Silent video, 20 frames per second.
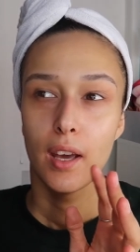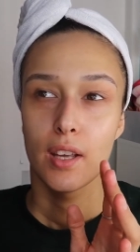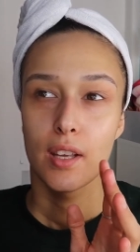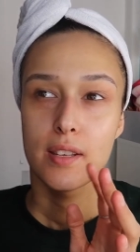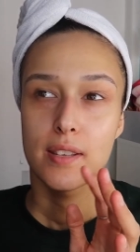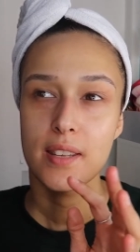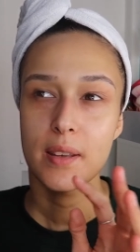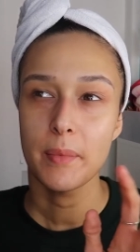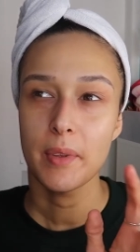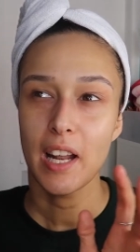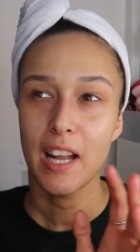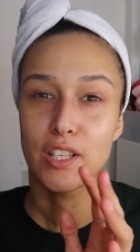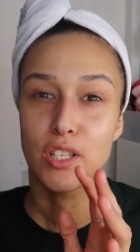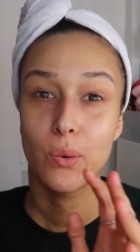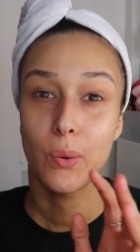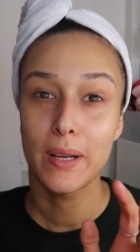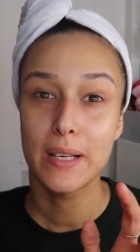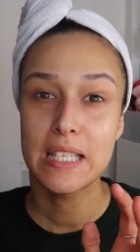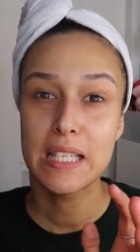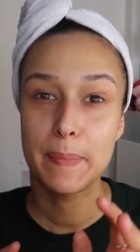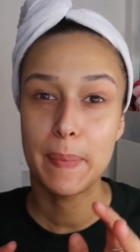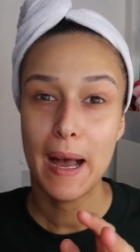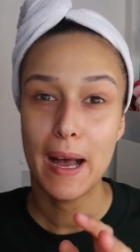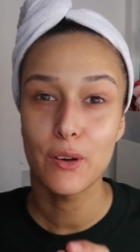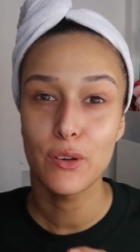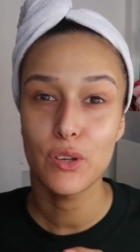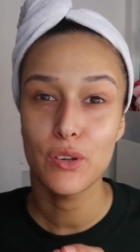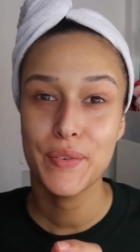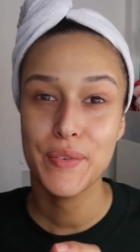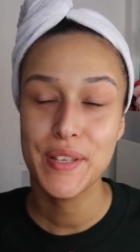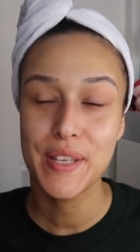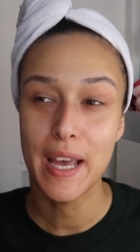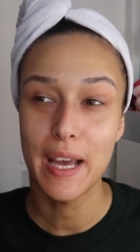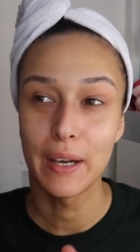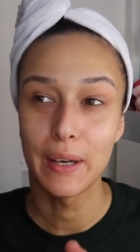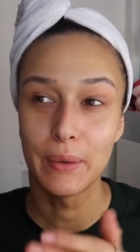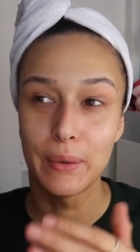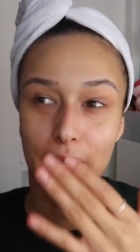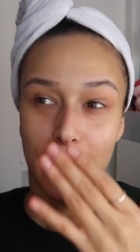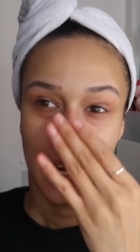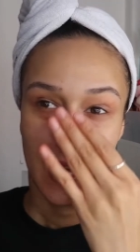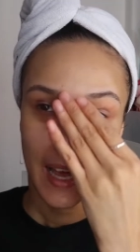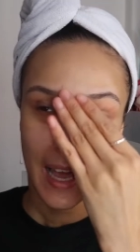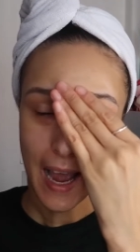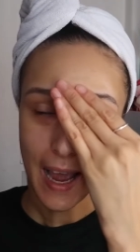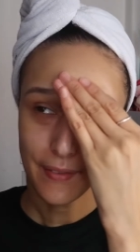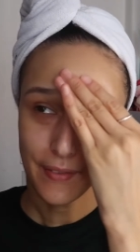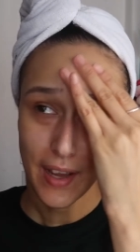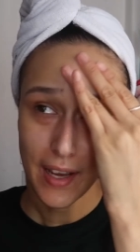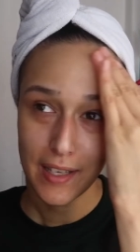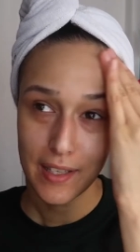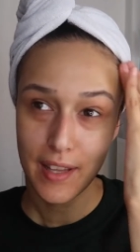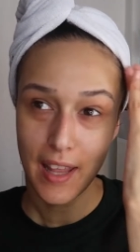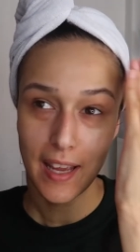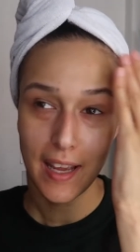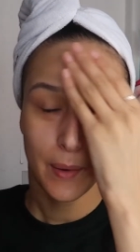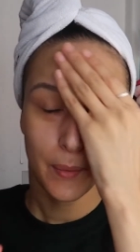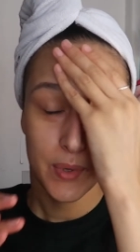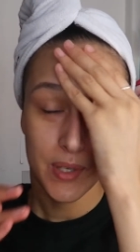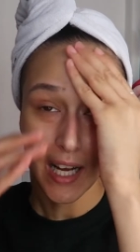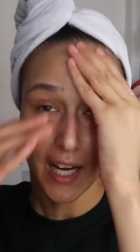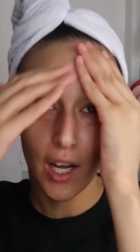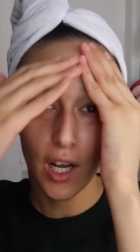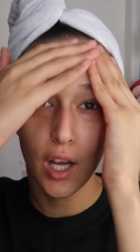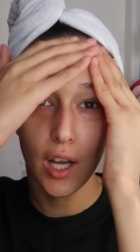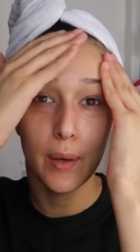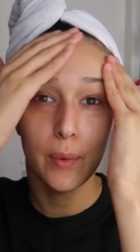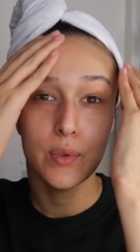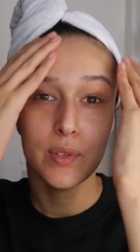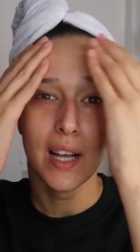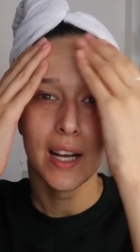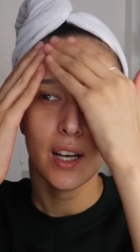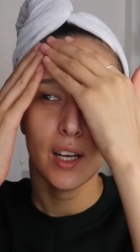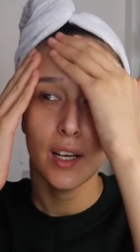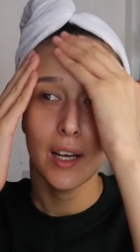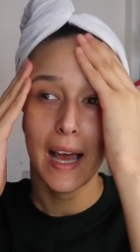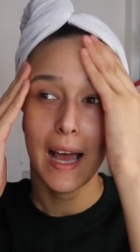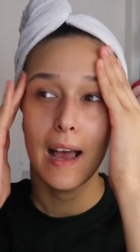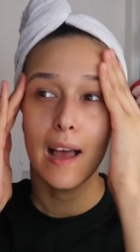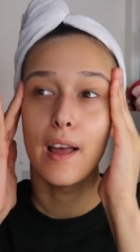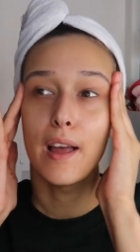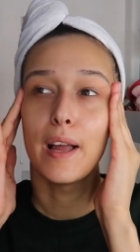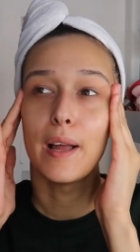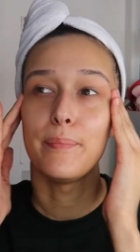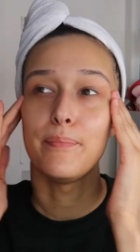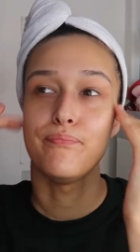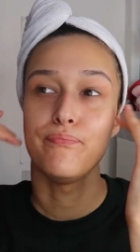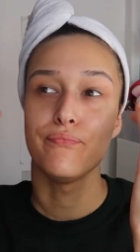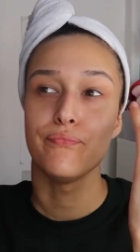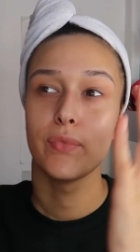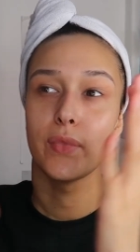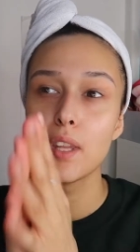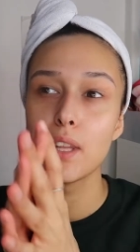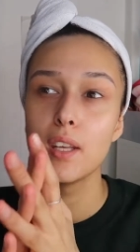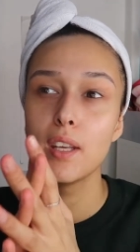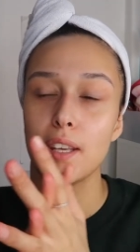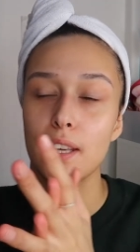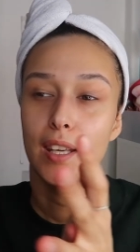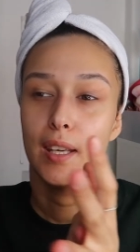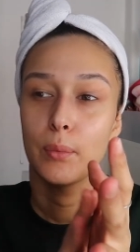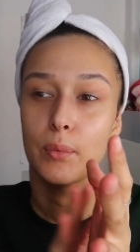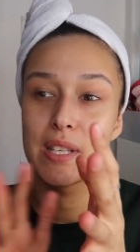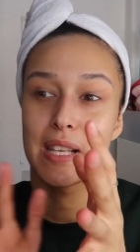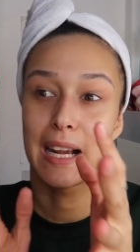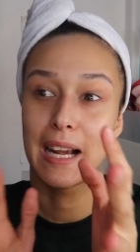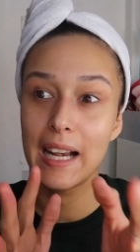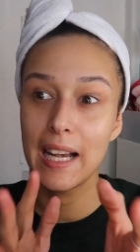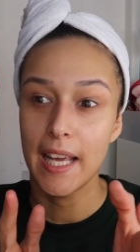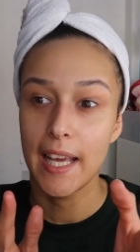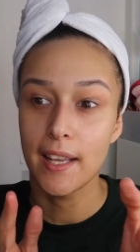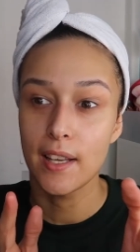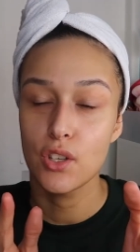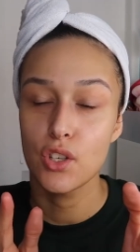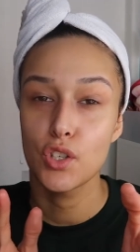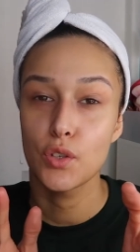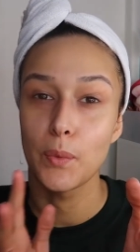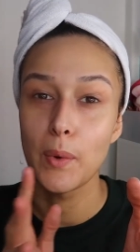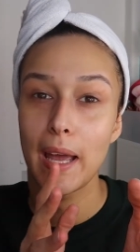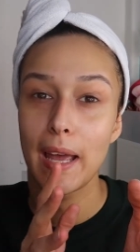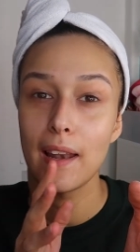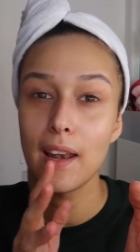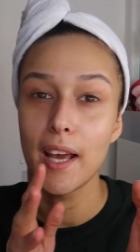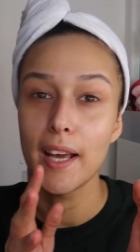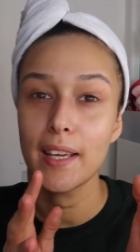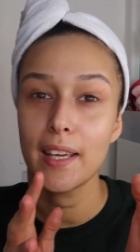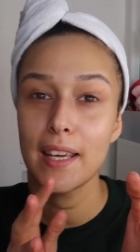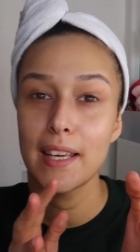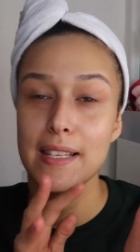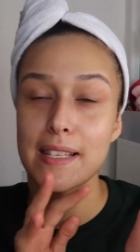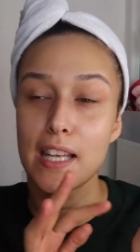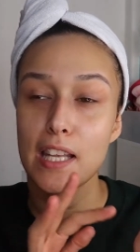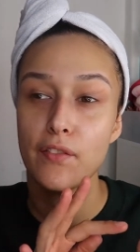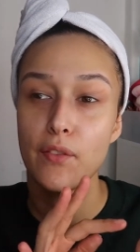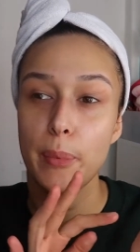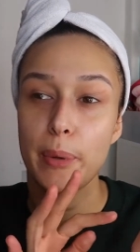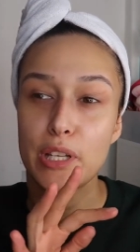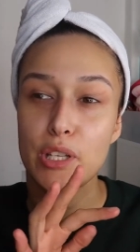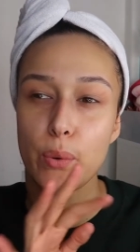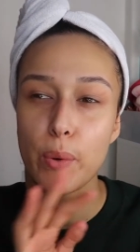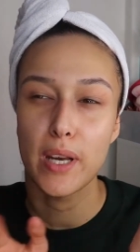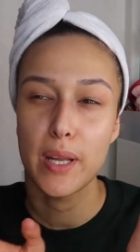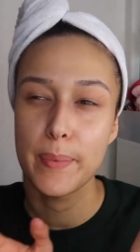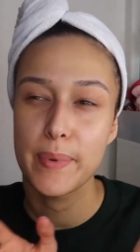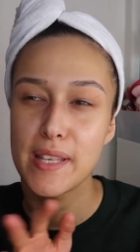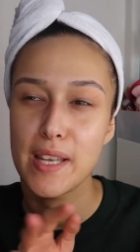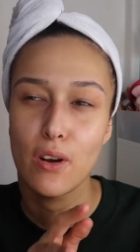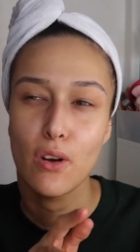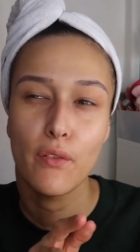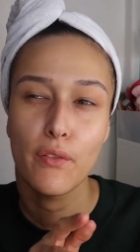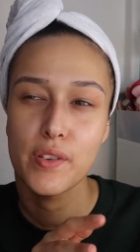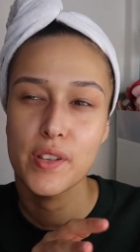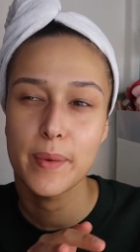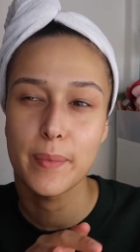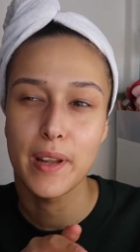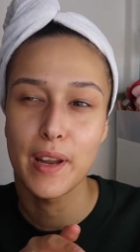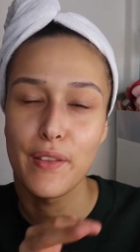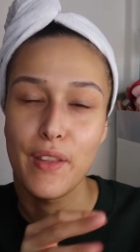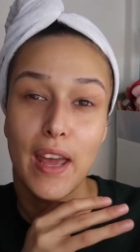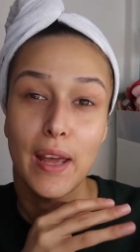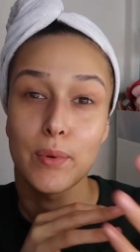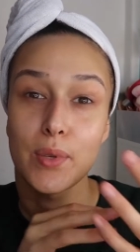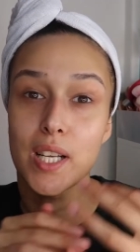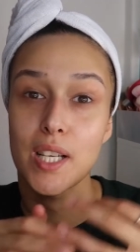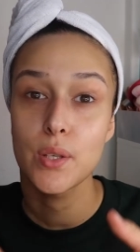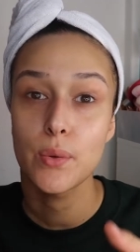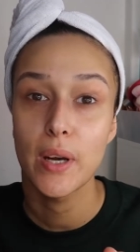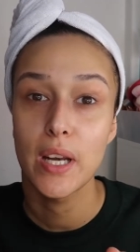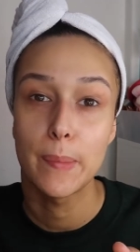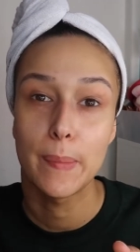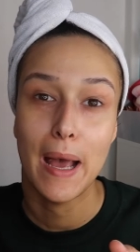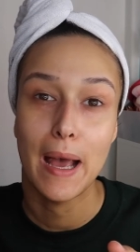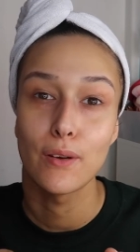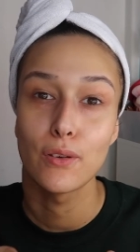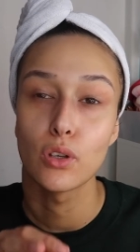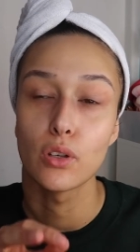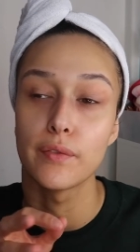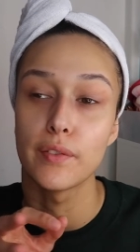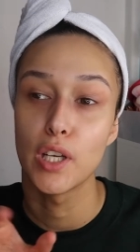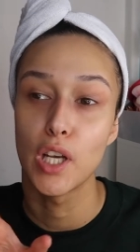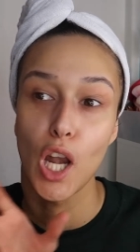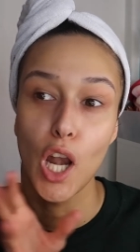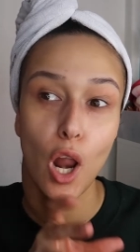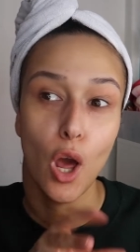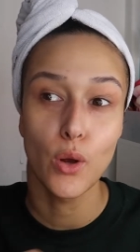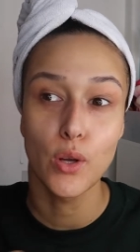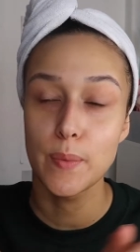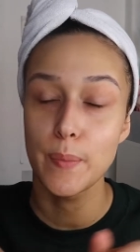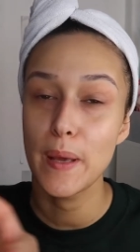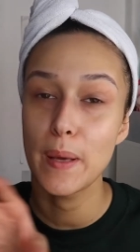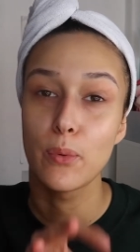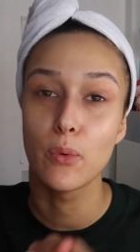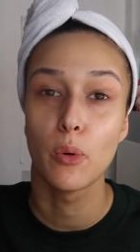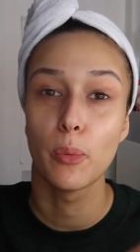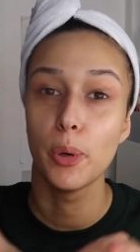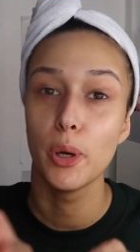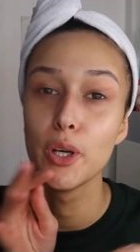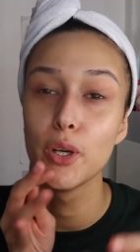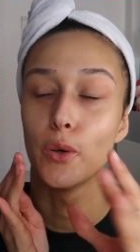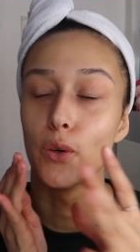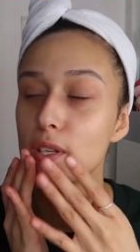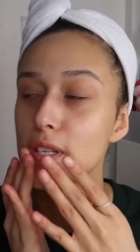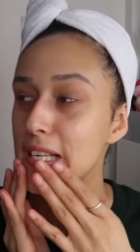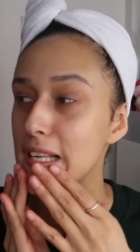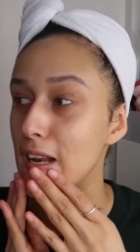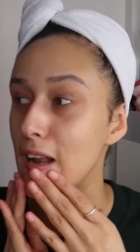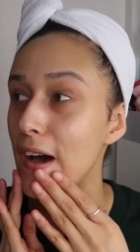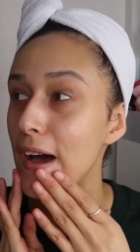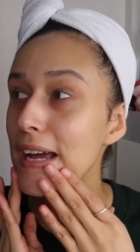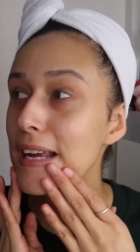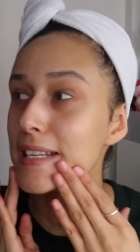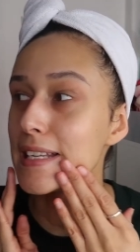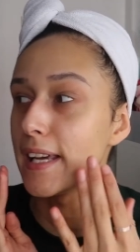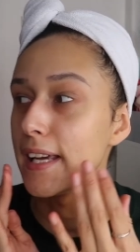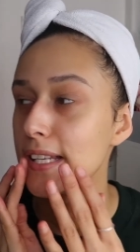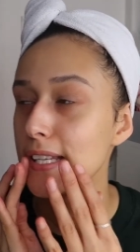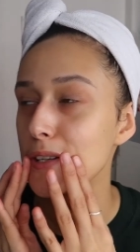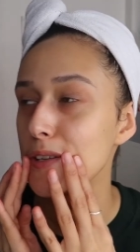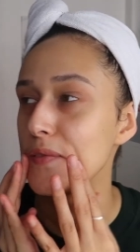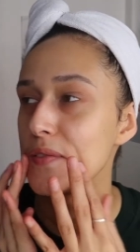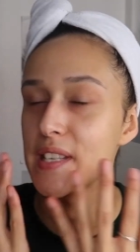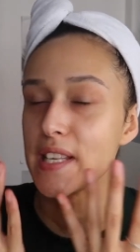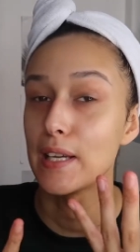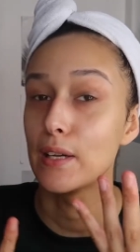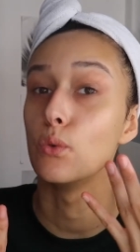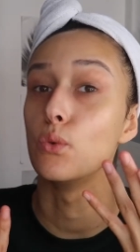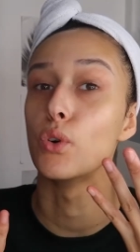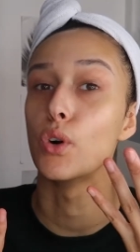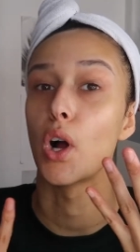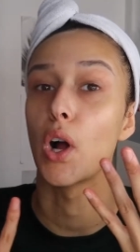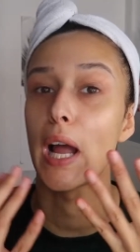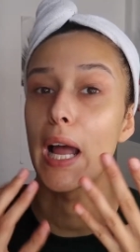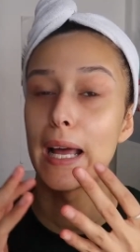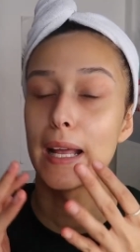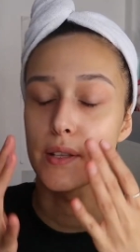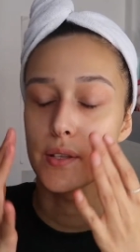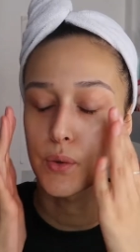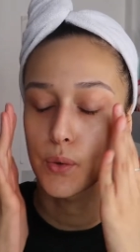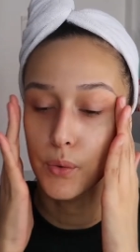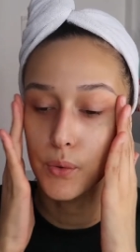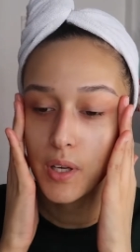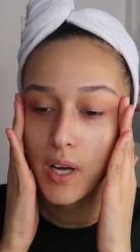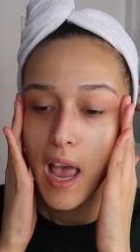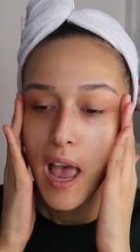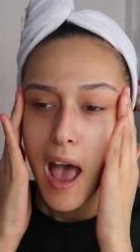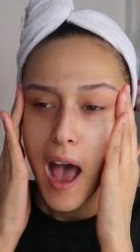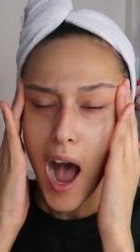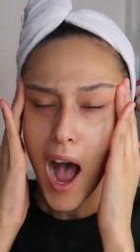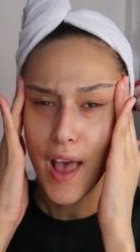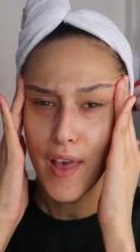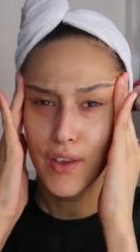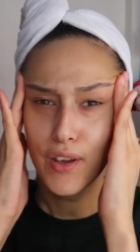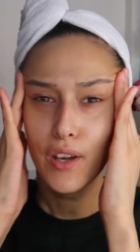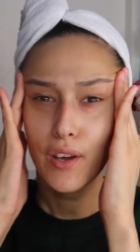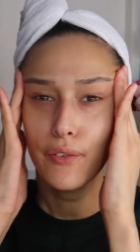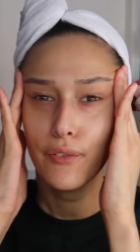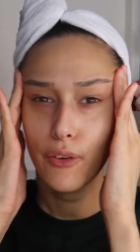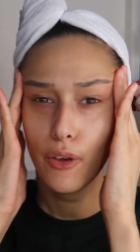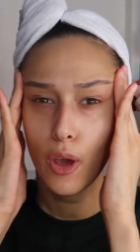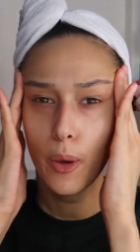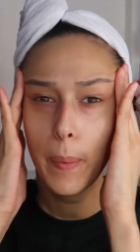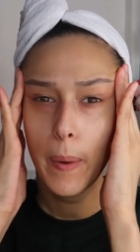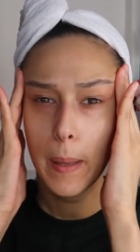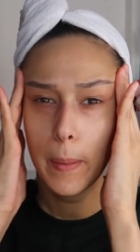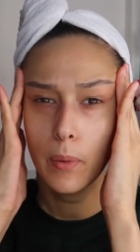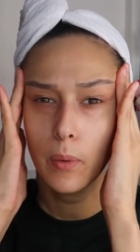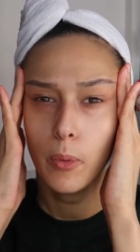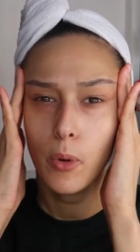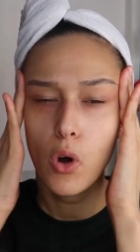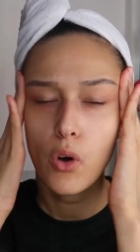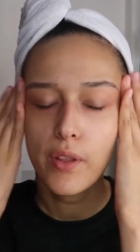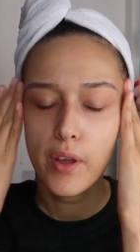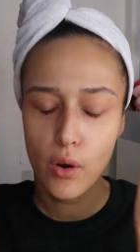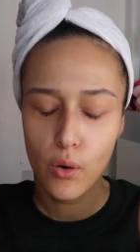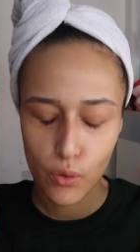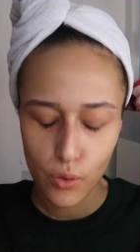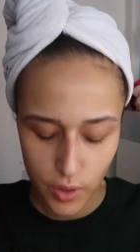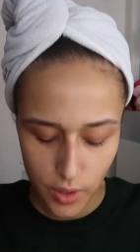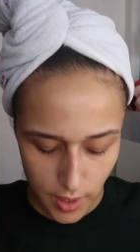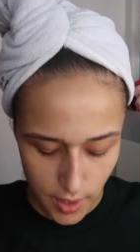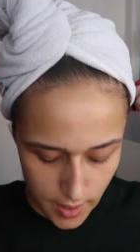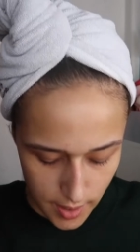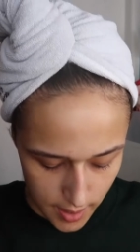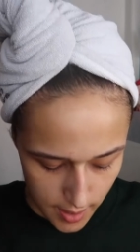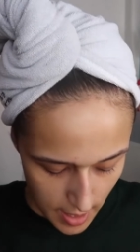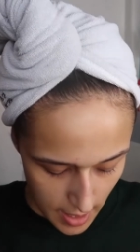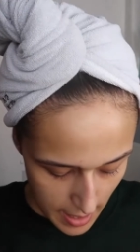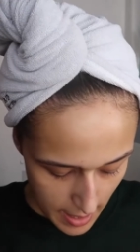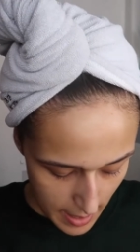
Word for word: something like twenty pound off sale, and they, they it was like a it was like a um, it was a glitch where like instead of it being 20% off or something like that it was like 20 pound off and loads of people were putting orders in I did and obviously it all got cancelled I think a few people got their orders